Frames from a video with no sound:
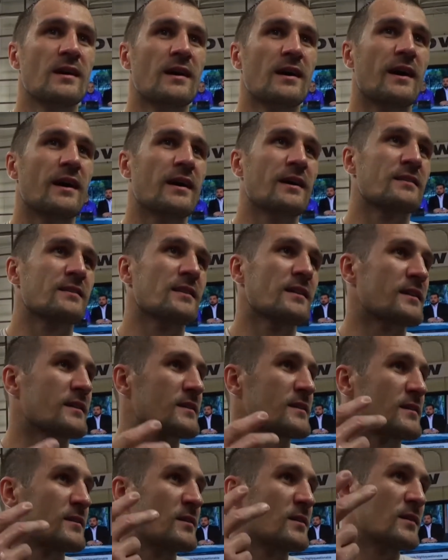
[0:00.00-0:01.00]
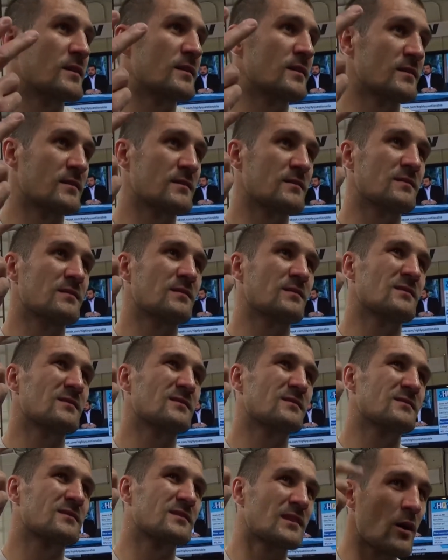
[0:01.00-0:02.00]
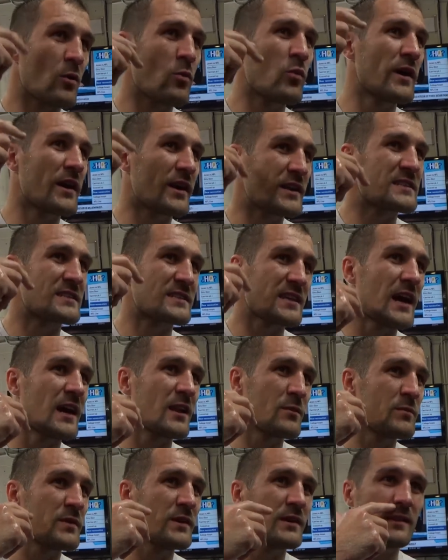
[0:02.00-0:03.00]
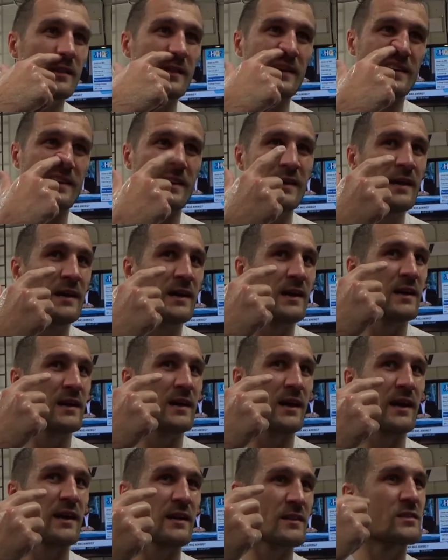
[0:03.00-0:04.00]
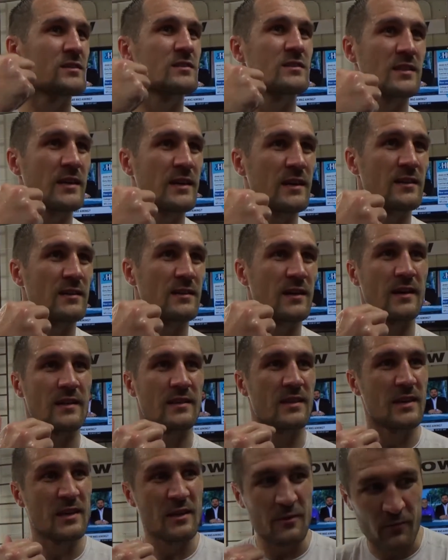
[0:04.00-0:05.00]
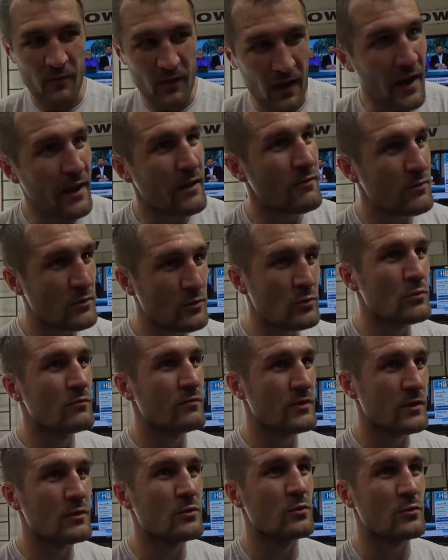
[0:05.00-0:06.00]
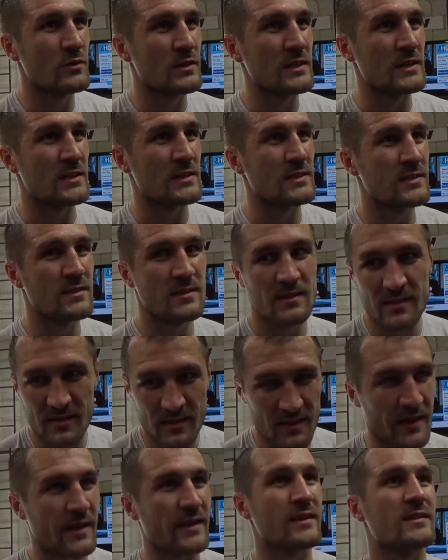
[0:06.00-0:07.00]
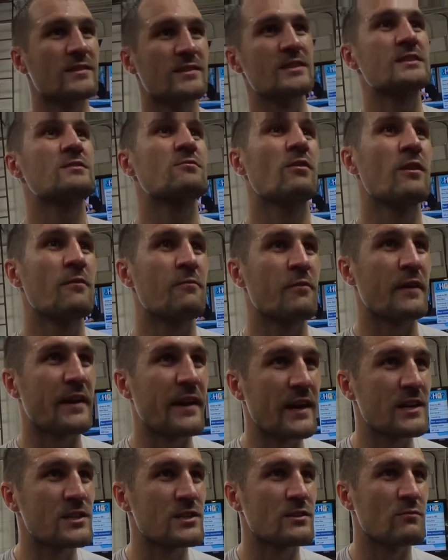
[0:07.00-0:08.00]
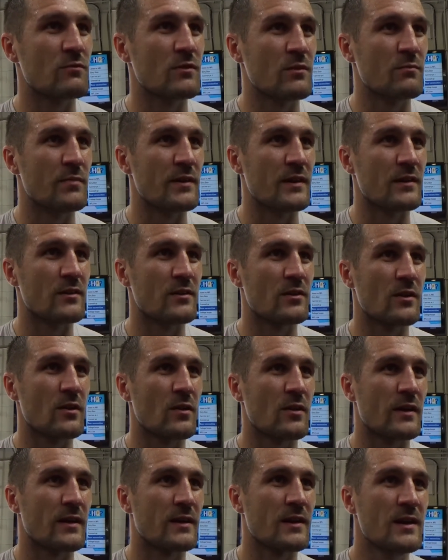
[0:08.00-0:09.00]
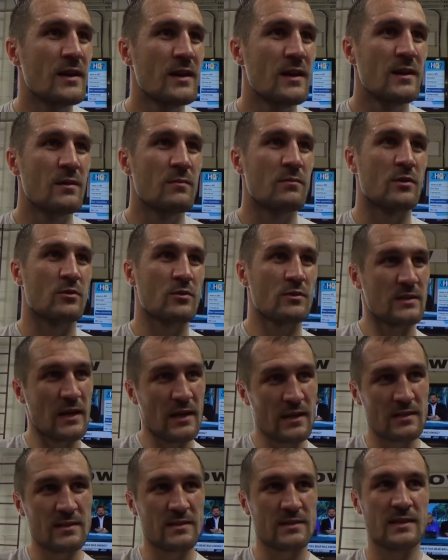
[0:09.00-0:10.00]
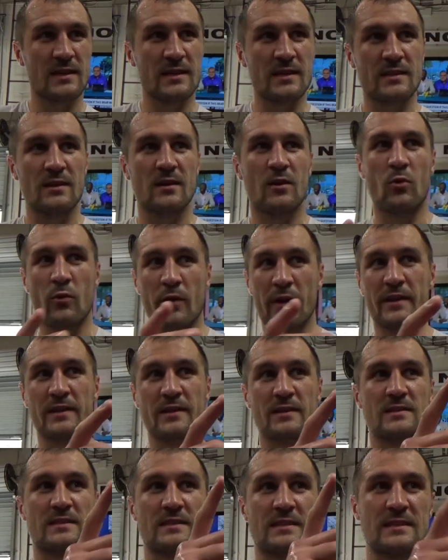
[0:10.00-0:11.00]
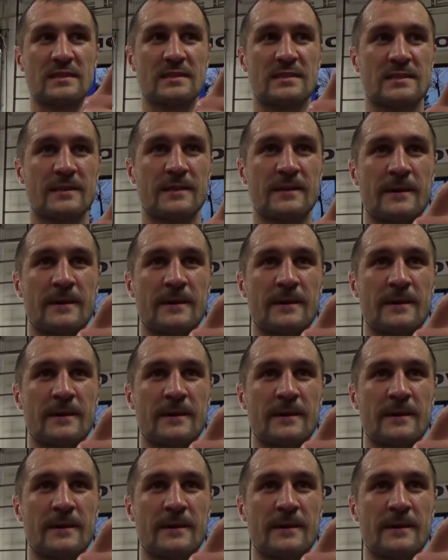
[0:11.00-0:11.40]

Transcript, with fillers: and like. Somewhere inside me, like, I understand that if I will do this, like, disqualification will be, you know, like, because I understand already since